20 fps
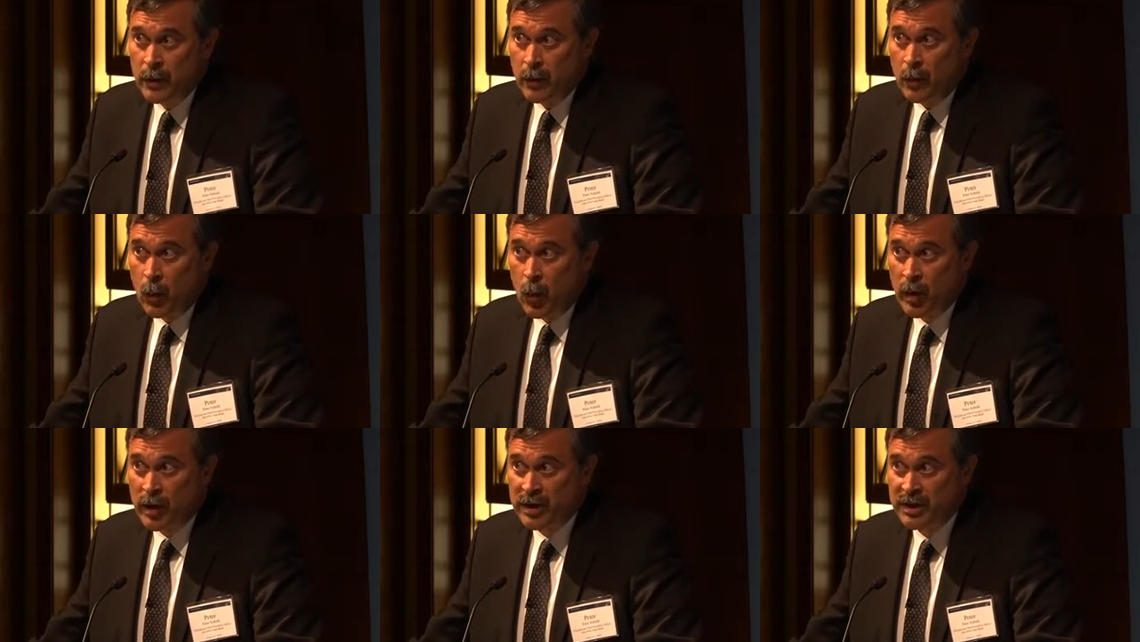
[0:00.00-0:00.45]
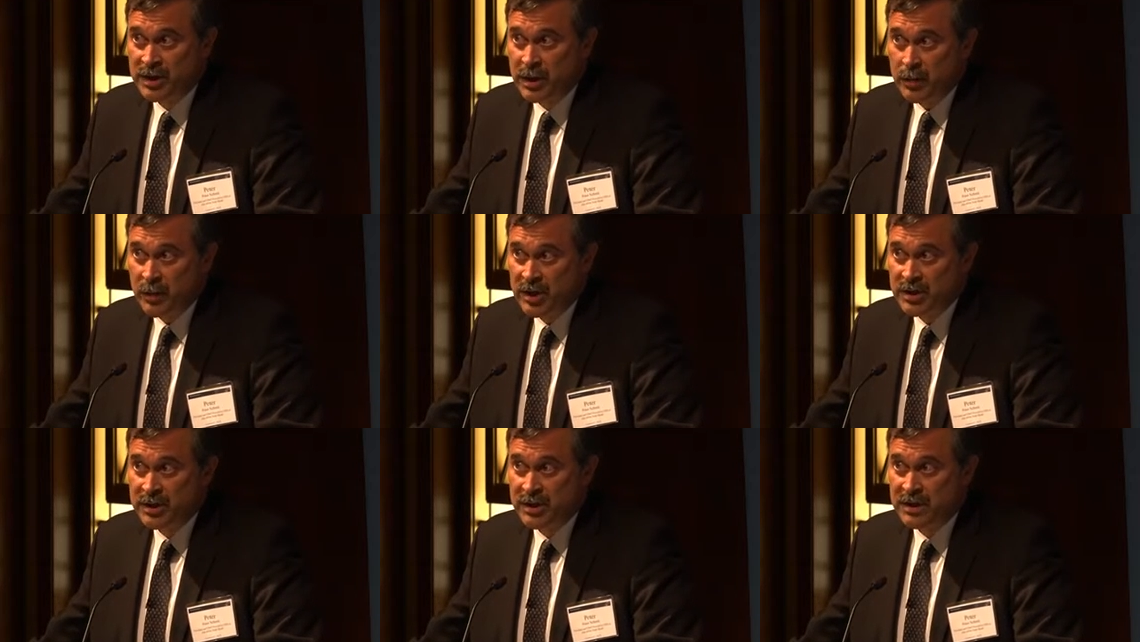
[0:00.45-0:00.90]
mortgage
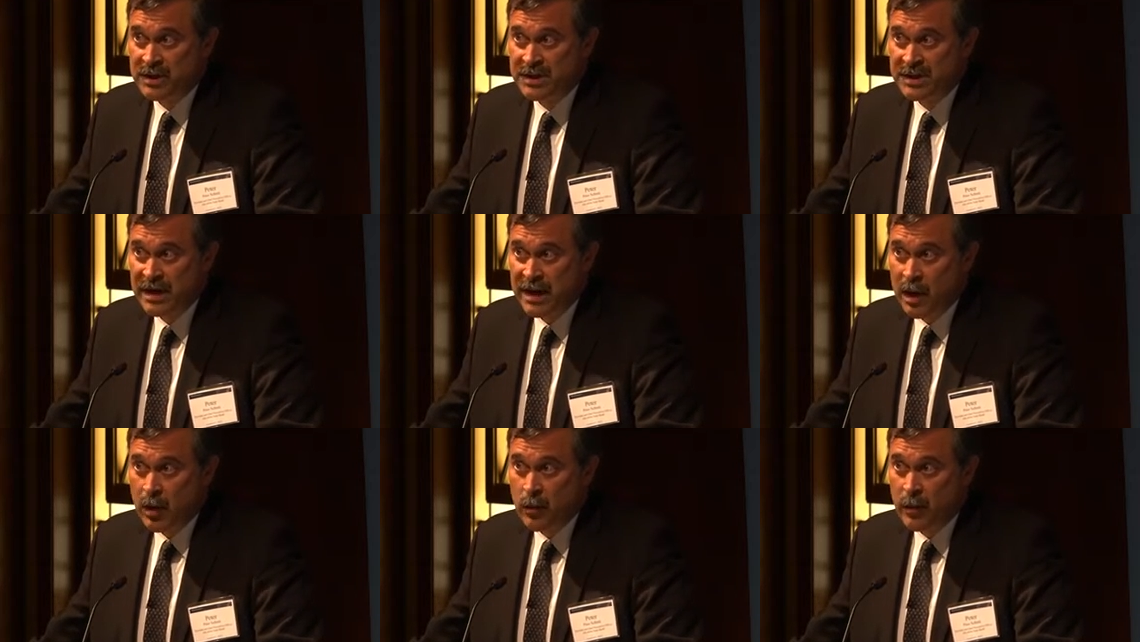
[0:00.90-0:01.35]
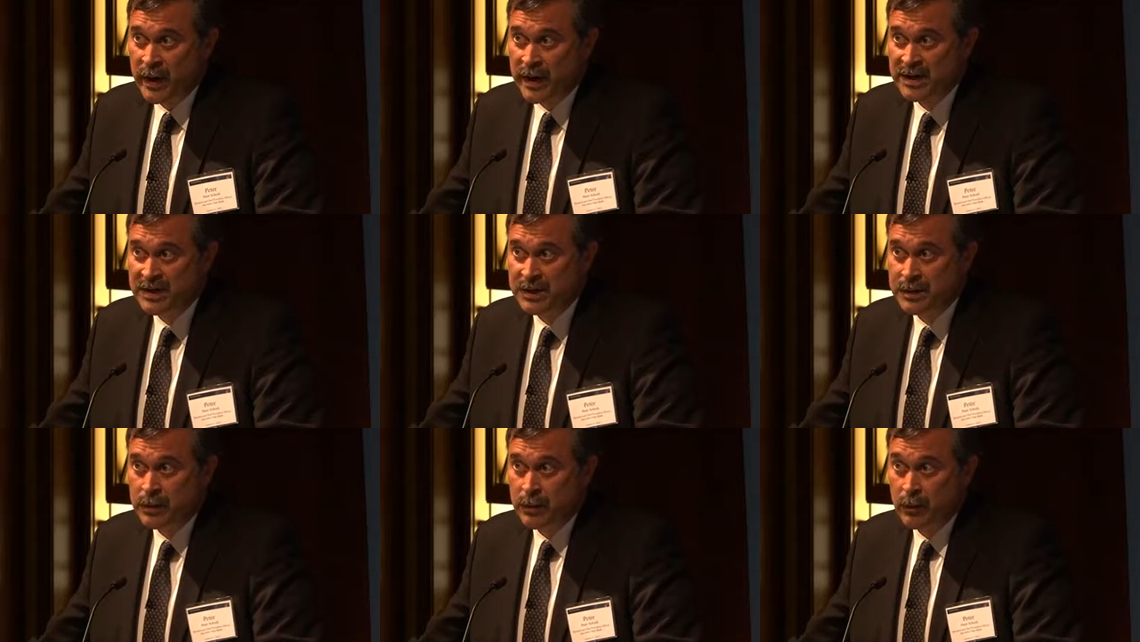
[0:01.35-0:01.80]
commission is now
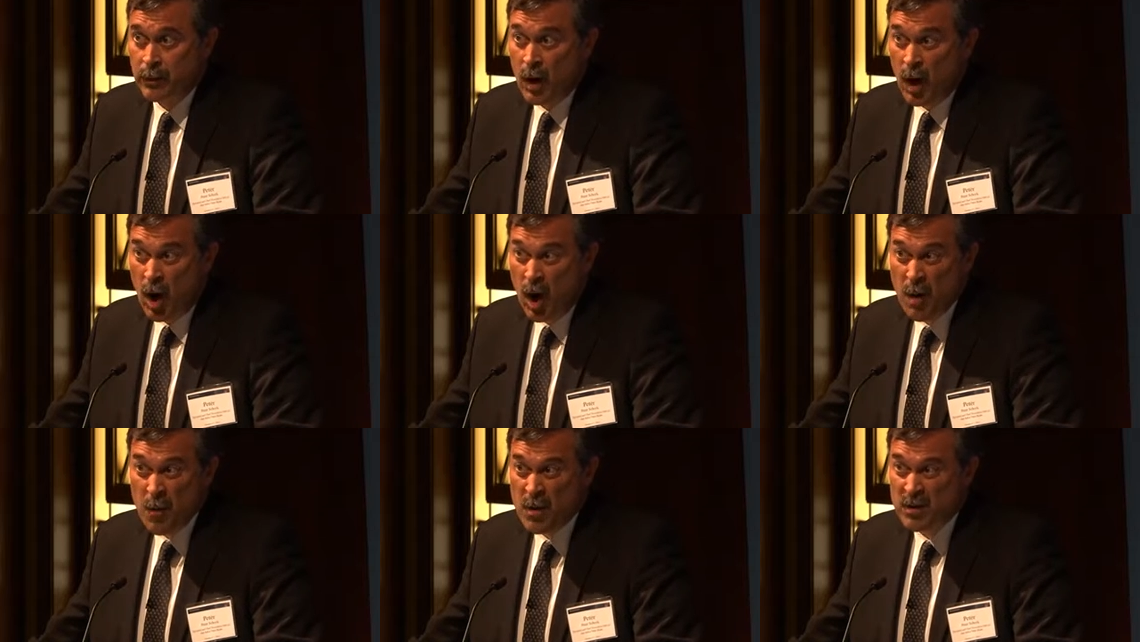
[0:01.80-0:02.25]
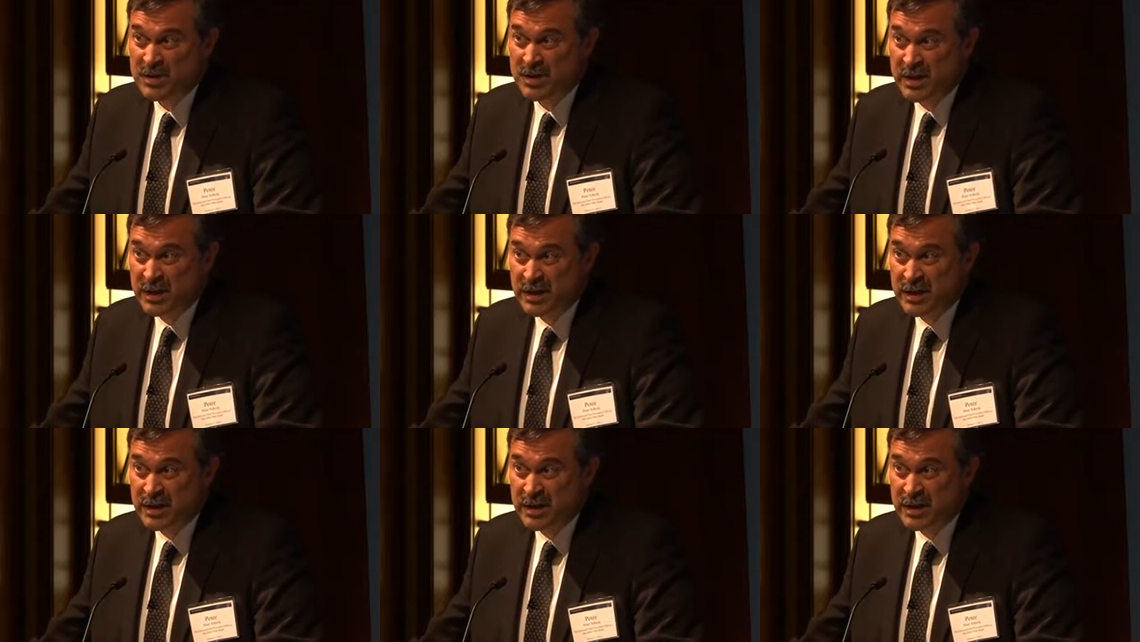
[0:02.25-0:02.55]
based almost